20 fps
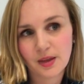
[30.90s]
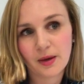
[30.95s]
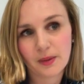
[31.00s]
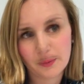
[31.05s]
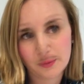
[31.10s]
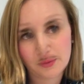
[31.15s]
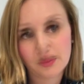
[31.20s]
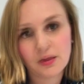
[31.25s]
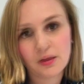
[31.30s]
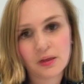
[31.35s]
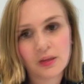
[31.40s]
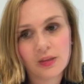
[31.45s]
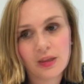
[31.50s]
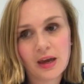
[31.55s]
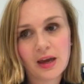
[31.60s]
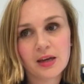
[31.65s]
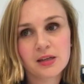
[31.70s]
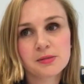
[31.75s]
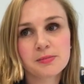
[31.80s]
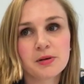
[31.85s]
Yes, there
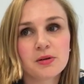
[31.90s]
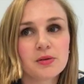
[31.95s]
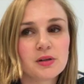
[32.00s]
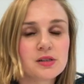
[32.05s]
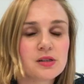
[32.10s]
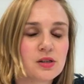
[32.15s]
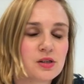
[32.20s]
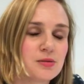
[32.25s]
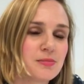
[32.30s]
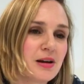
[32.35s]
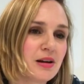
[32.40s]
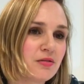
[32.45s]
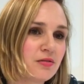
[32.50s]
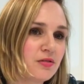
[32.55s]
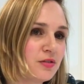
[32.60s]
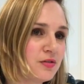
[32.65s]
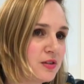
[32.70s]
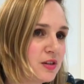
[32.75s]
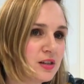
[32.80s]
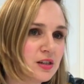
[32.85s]
has been research about
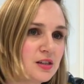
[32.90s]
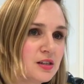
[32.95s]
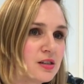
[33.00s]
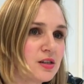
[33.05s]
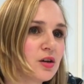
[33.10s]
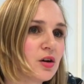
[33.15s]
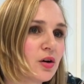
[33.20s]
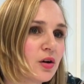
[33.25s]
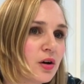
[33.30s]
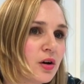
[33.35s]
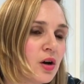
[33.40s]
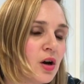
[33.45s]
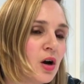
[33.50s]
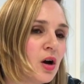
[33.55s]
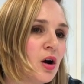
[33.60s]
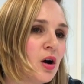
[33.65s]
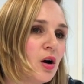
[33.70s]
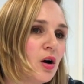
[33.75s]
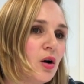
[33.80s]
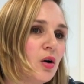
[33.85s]
15 years ago
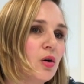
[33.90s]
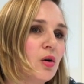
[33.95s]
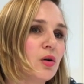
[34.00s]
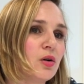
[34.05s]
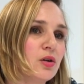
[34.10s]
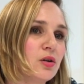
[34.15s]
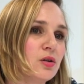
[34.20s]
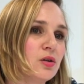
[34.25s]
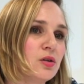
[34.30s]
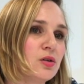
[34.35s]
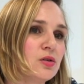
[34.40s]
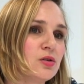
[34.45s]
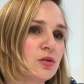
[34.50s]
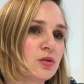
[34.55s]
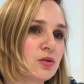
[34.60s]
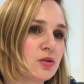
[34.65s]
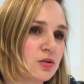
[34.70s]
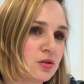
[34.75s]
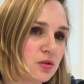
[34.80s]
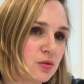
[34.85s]
on
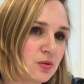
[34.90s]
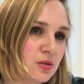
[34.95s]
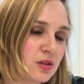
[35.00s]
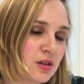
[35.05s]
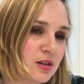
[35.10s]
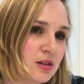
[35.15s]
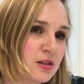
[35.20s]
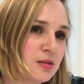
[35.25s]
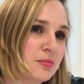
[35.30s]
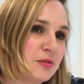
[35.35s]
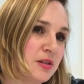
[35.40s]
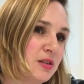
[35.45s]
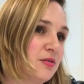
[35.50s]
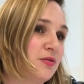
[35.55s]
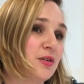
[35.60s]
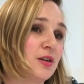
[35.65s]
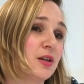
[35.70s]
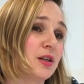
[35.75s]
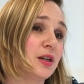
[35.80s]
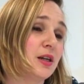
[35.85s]
doctor suicide
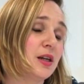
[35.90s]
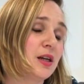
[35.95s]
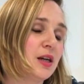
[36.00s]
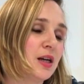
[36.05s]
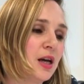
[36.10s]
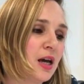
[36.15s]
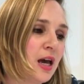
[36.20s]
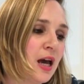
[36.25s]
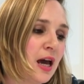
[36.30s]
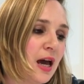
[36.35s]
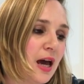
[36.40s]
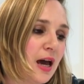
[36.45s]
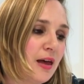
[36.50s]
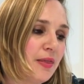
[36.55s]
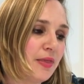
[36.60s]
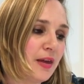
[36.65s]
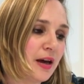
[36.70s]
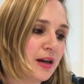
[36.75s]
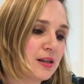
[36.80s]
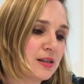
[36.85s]
specifically.
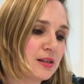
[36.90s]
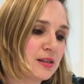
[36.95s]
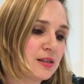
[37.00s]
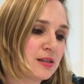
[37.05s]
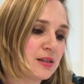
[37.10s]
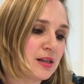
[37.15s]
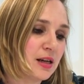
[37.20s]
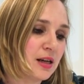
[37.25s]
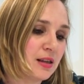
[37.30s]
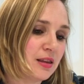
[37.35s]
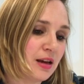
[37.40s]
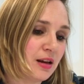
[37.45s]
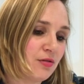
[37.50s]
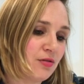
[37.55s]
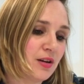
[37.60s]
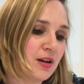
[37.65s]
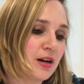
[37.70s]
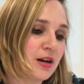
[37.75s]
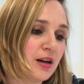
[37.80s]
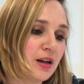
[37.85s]
And that
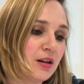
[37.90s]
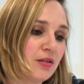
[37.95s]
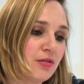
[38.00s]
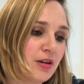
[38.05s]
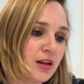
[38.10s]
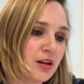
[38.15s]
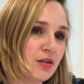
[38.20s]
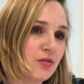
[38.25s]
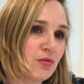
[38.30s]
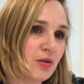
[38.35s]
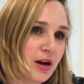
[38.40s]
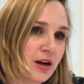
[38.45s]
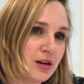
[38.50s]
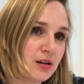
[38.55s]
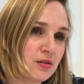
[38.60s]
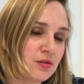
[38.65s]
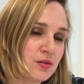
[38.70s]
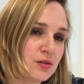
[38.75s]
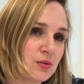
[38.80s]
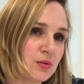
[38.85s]
found an elevated rate
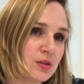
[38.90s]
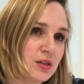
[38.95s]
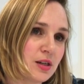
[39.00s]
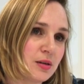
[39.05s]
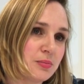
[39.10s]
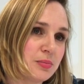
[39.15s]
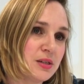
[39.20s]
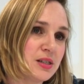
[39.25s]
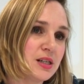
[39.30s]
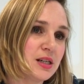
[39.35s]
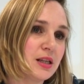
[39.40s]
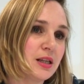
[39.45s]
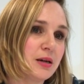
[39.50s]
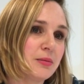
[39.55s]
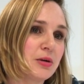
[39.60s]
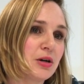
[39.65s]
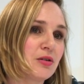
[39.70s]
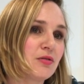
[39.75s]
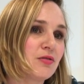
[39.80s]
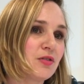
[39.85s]
of suicide, particularly
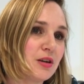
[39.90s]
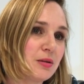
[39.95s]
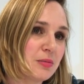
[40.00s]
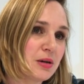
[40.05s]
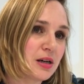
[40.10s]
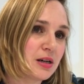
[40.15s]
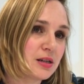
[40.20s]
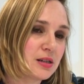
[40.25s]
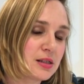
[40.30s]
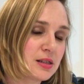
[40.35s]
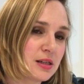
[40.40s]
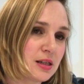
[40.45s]
among females.